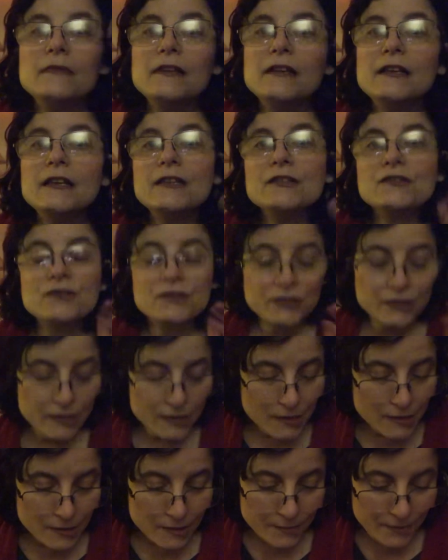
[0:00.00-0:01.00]
It's
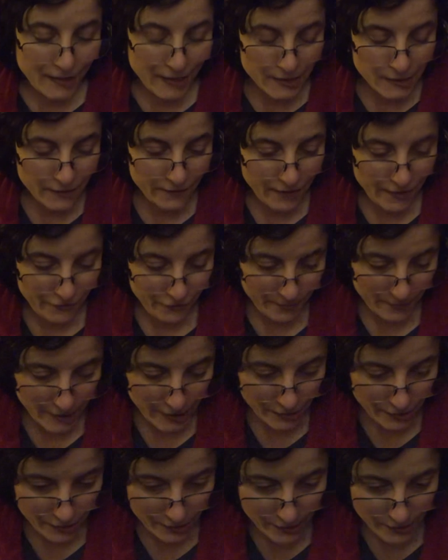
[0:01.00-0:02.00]
just positive
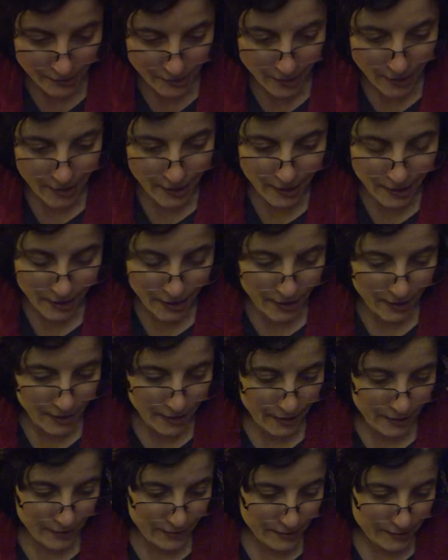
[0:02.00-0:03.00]
affirmations,
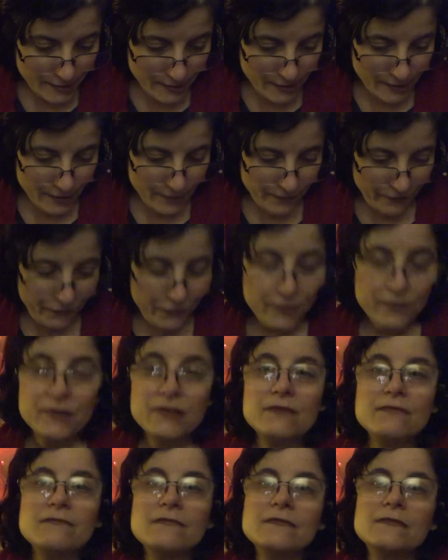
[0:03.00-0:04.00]
and for
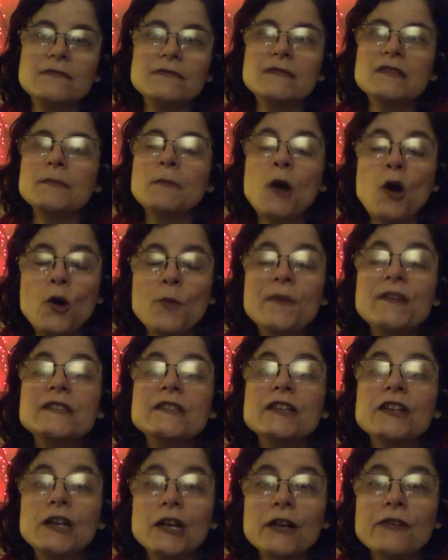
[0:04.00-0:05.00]
some hope and
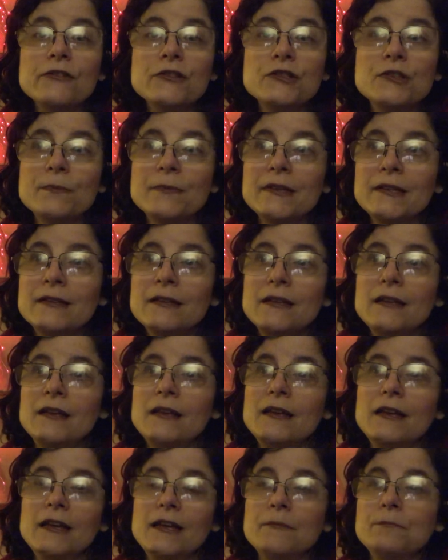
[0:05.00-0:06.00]
encouragement
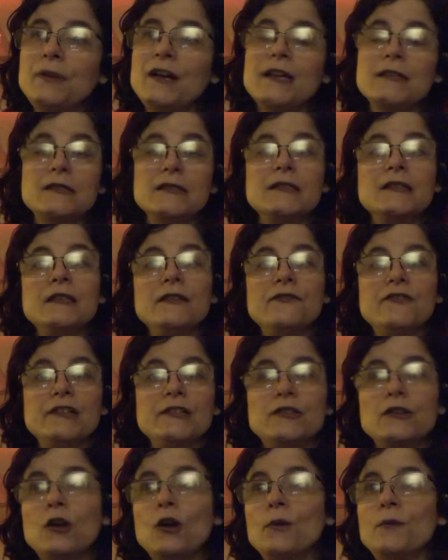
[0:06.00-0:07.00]
and positivity
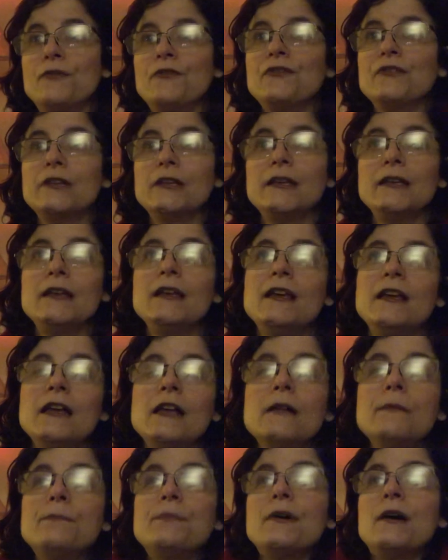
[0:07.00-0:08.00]
to hopefully
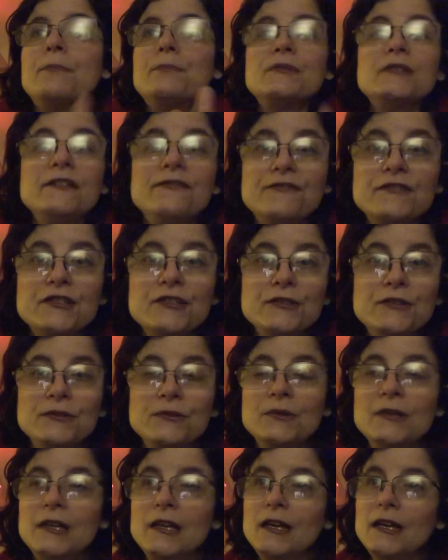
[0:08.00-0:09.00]
help uplift
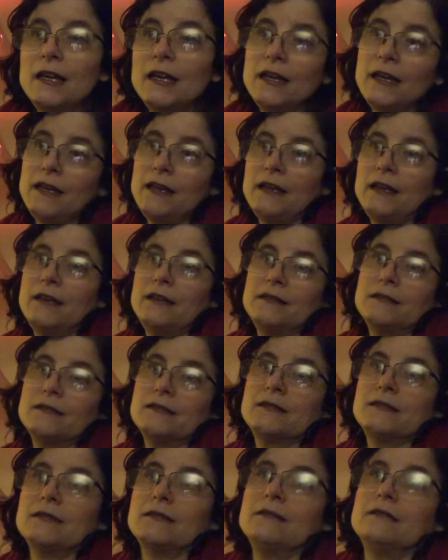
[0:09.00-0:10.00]
you
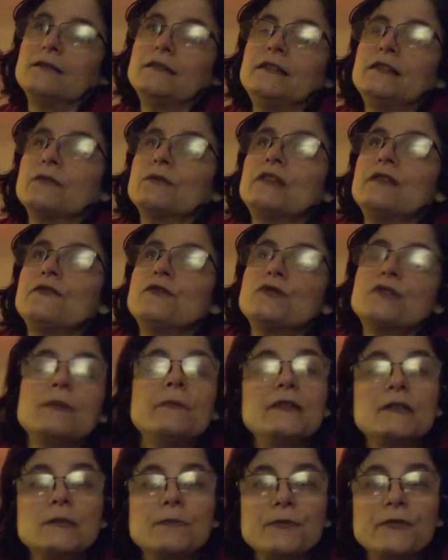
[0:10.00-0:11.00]
and give you
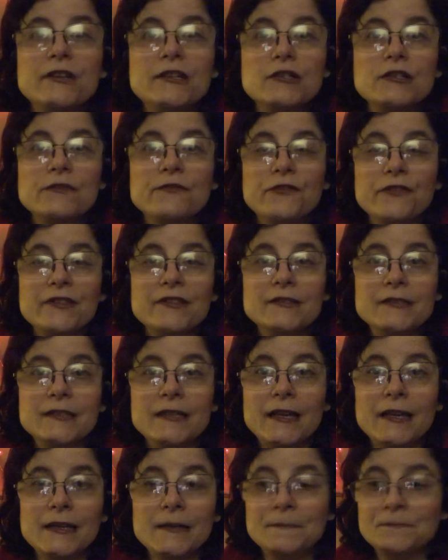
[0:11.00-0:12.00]
some inspiration for the
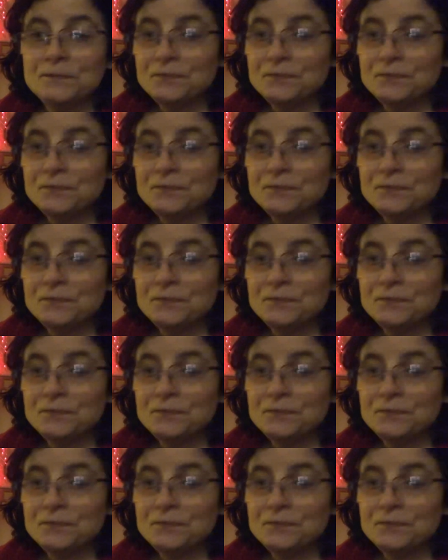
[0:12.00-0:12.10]
day